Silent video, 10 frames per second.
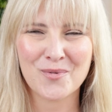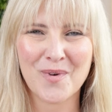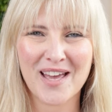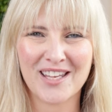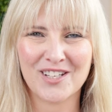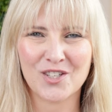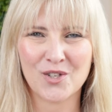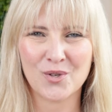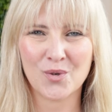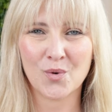when
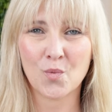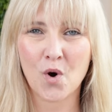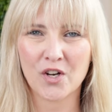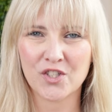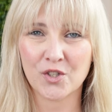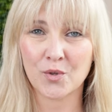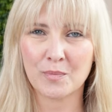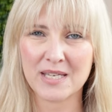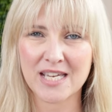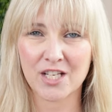you want
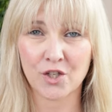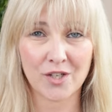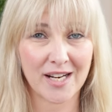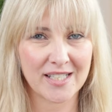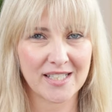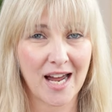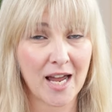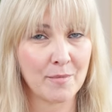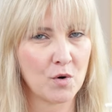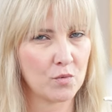to begin your
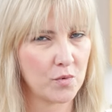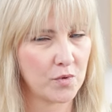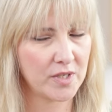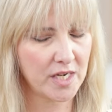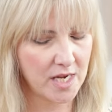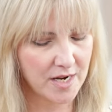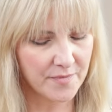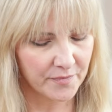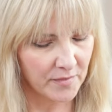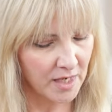nighttime routine.